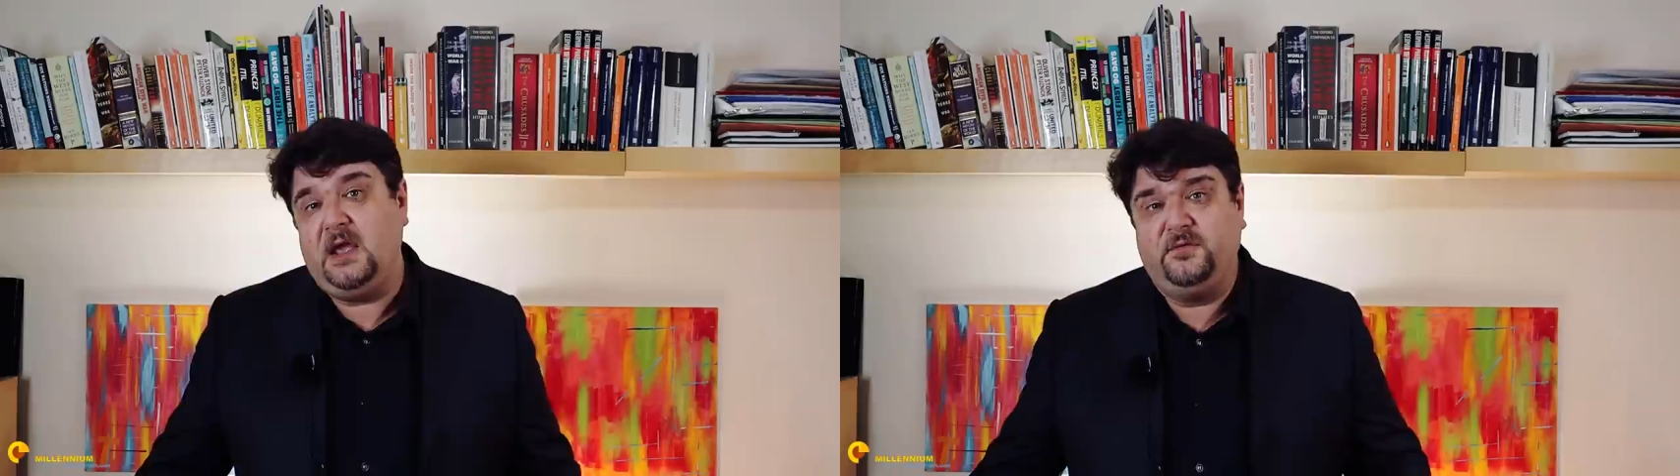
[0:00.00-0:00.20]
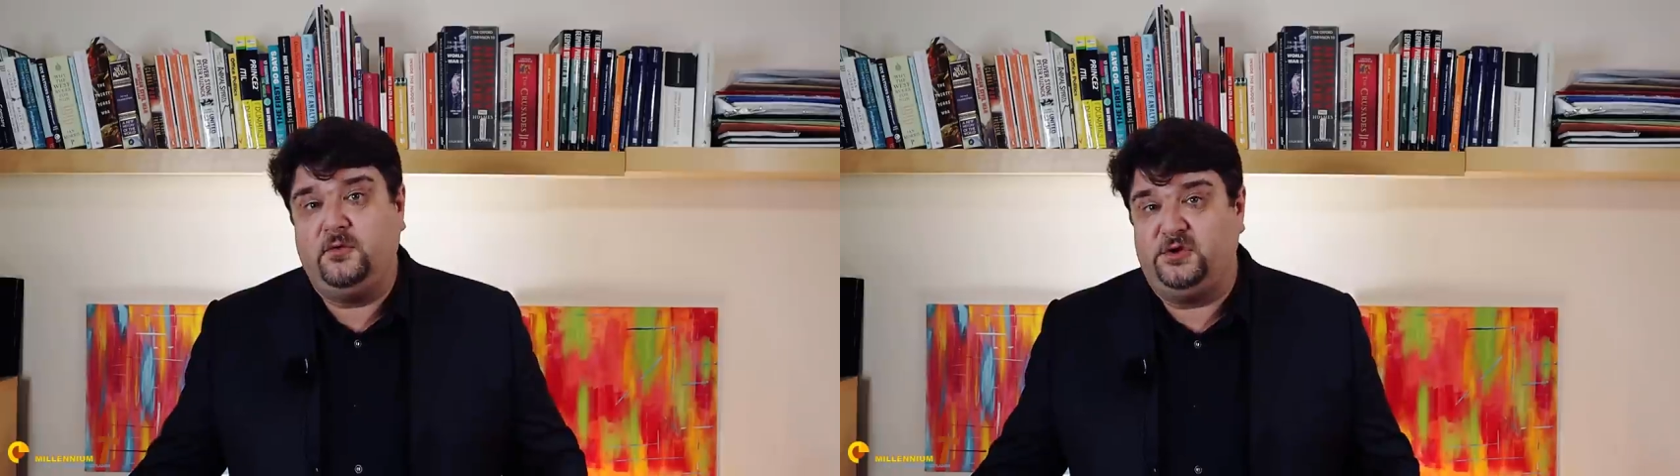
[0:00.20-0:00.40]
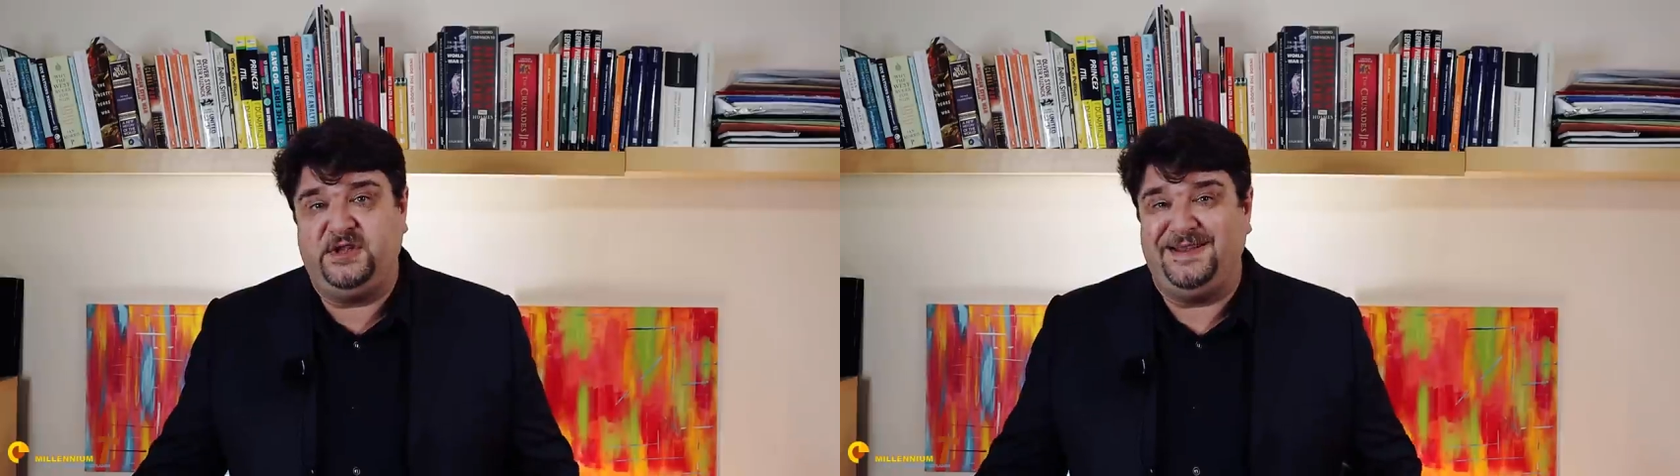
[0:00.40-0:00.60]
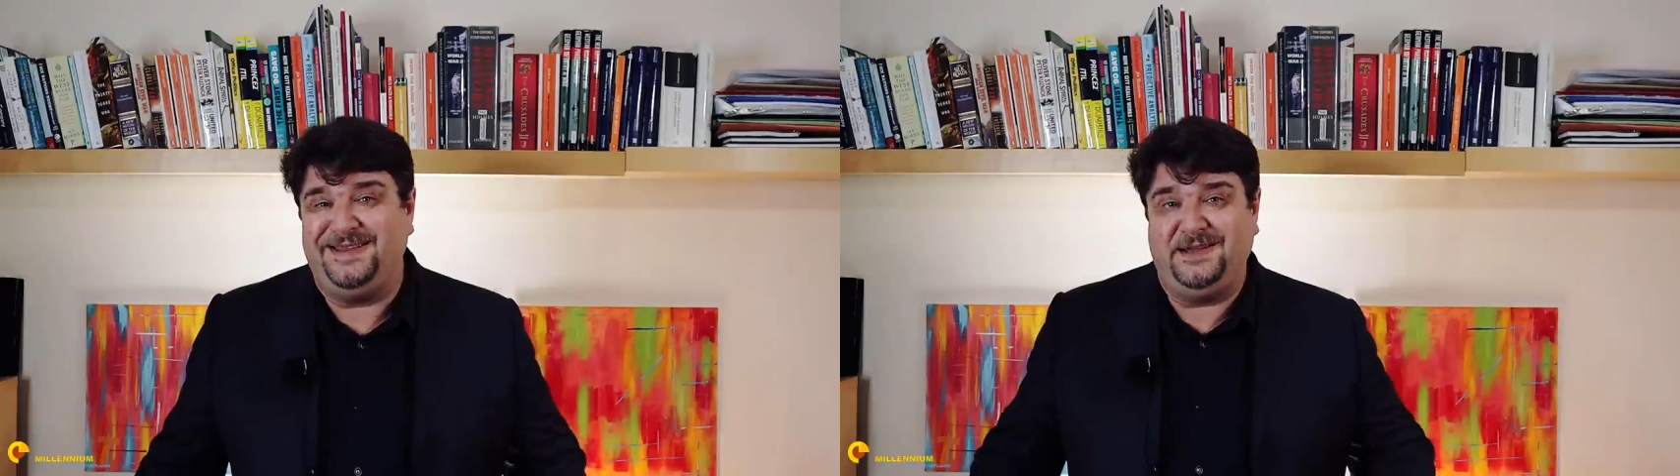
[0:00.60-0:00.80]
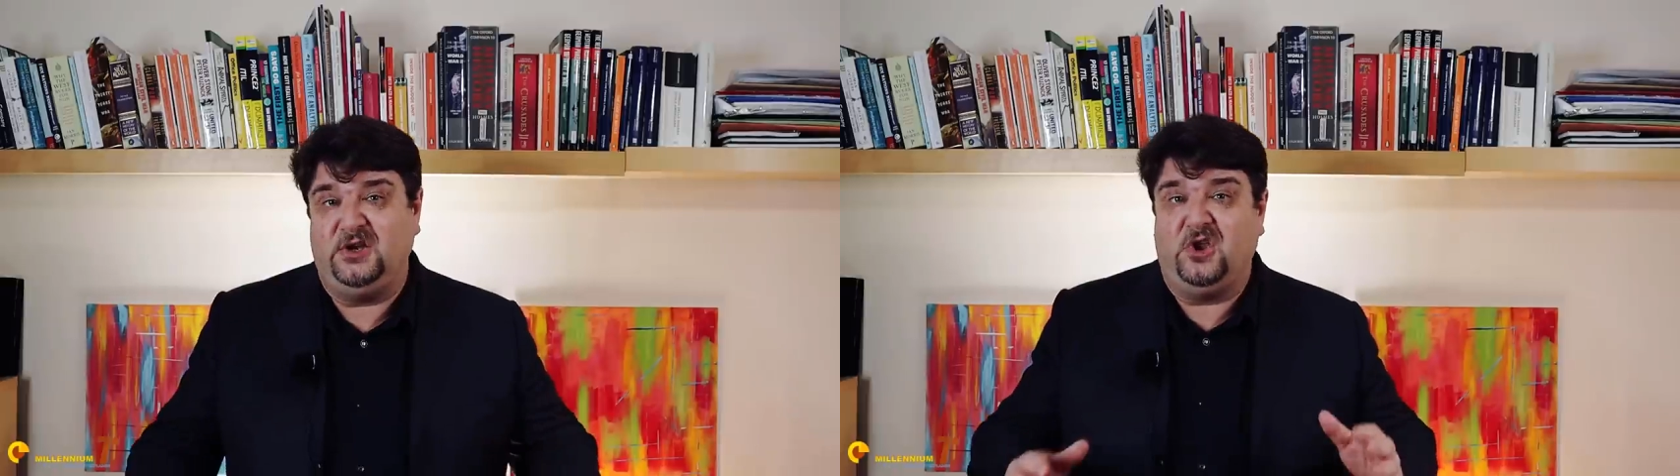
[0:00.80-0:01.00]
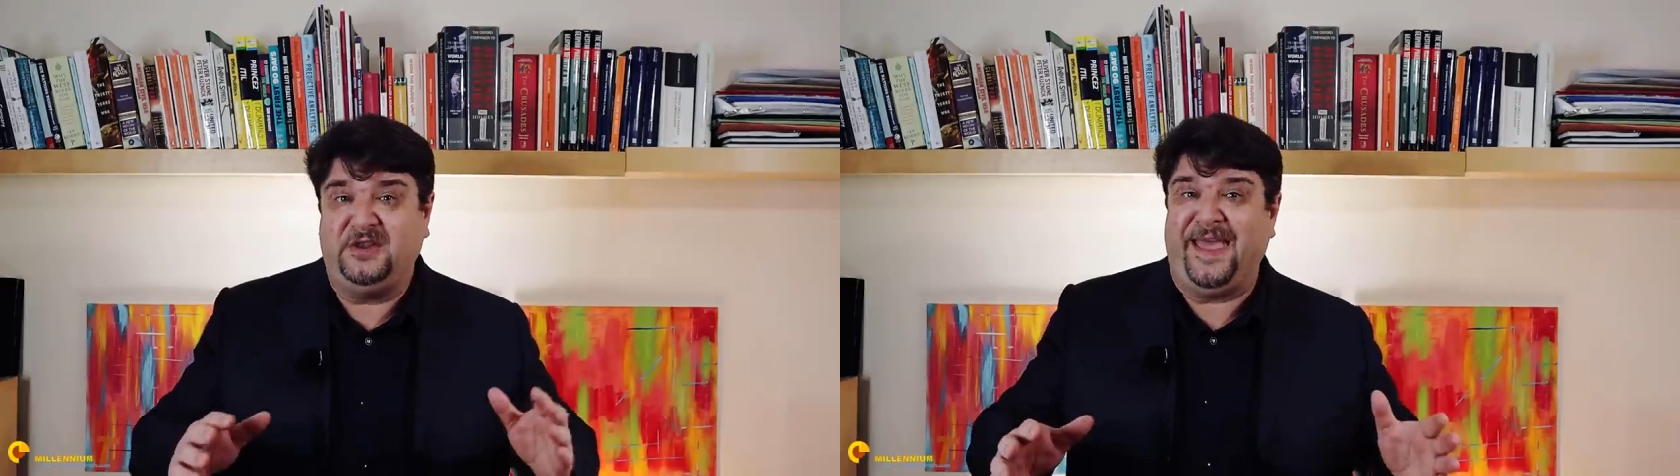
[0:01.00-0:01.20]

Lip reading: The F-14 did not